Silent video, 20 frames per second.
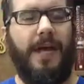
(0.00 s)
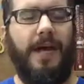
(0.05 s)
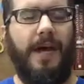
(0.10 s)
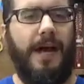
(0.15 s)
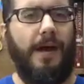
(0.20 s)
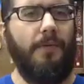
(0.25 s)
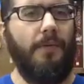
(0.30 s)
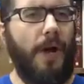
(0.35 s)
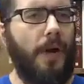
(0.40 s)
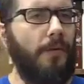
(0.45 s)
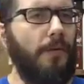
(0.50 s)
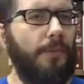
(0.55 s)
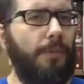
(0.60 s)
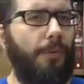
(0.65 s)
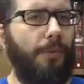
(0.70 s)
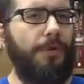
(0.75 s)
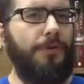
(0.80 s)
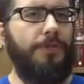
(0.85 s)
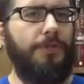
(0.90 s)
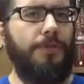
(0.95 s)
I, I would
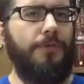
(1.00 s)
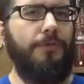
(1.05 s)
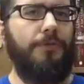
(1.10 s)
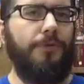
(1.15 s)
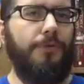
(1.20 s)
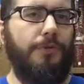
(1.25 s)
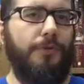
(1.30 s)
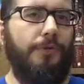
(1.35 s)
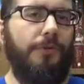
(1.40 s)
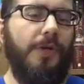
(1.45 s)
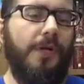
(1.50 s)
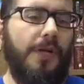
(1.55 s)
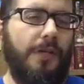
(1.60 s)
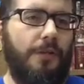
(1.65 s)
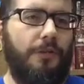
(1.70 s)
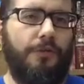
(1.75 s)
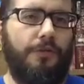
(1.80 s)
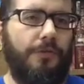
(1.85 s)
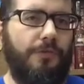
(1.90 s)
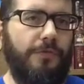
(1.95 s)
point you to
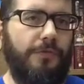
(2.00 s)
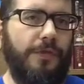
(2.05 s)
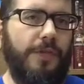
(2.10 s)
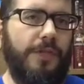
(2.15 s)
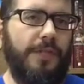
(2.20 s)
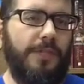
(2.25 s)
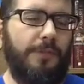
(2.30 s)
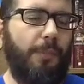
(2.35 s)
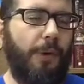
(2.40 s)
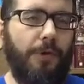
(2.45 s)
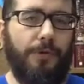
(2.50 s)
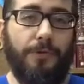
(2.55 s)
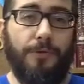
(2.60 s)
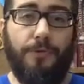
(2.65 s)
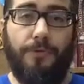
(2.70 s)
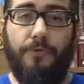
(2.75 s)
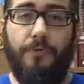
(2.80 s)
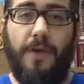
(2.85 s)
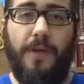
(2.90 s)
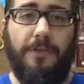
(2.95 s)
the, tra- the spiritual
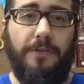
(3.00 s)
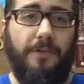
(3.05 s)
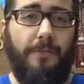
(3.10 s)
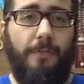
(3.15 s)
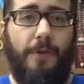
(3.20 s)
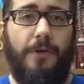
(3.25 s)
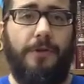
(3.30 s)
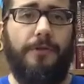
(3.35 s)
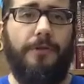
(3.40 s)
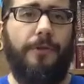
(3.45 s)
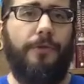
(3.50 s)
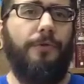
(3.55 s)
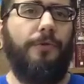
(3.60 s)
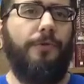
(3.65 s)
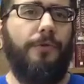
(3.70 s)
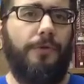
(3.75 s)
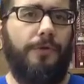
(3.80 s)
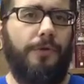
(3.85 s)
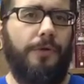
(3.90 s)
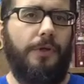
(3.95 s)
travails of Martin
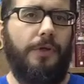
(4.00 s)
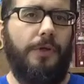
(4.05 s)
Luther,